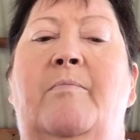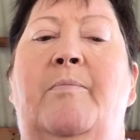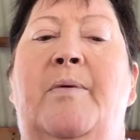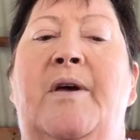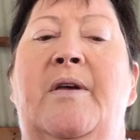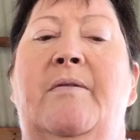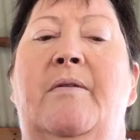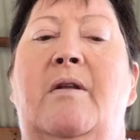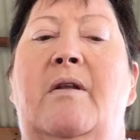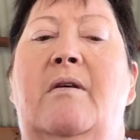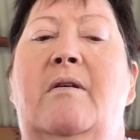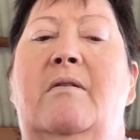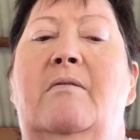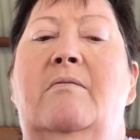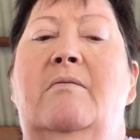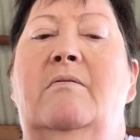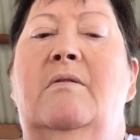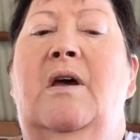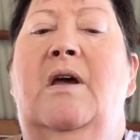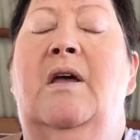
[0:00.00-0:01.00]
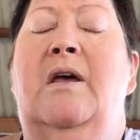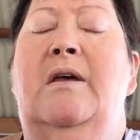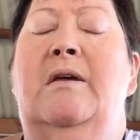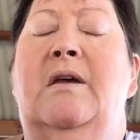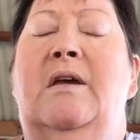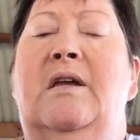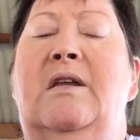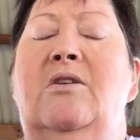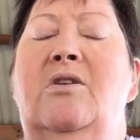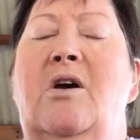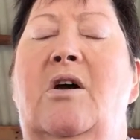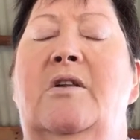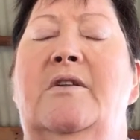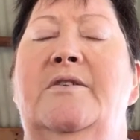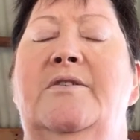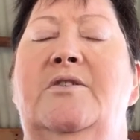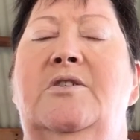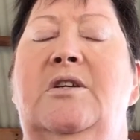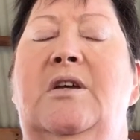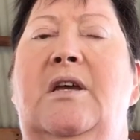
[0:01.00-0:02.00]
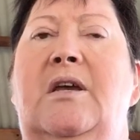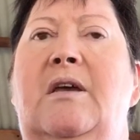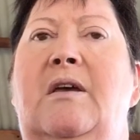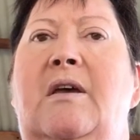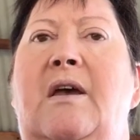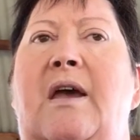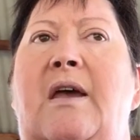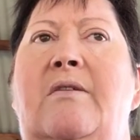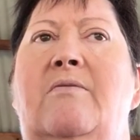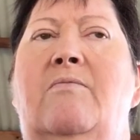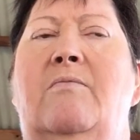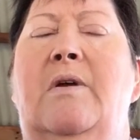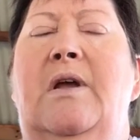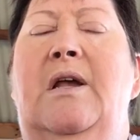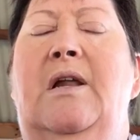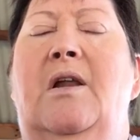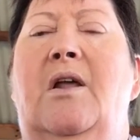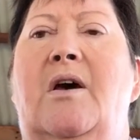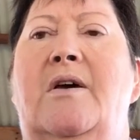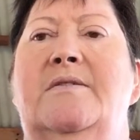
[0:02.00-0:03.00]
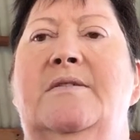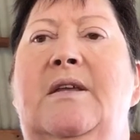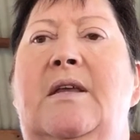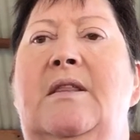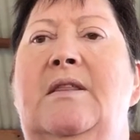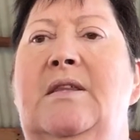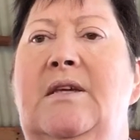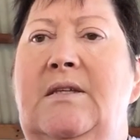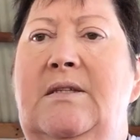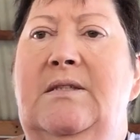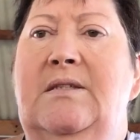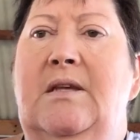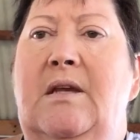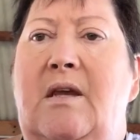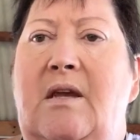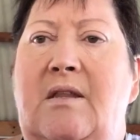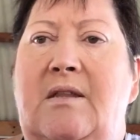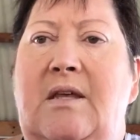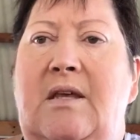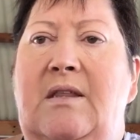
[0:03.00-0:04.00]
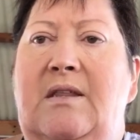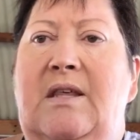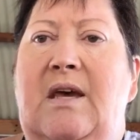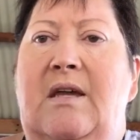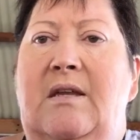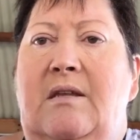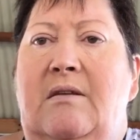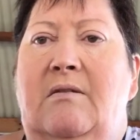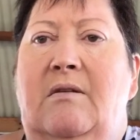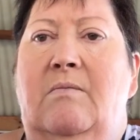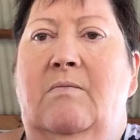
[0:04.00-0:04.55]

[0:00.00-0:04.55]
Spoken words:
but acknowledging and realising this year that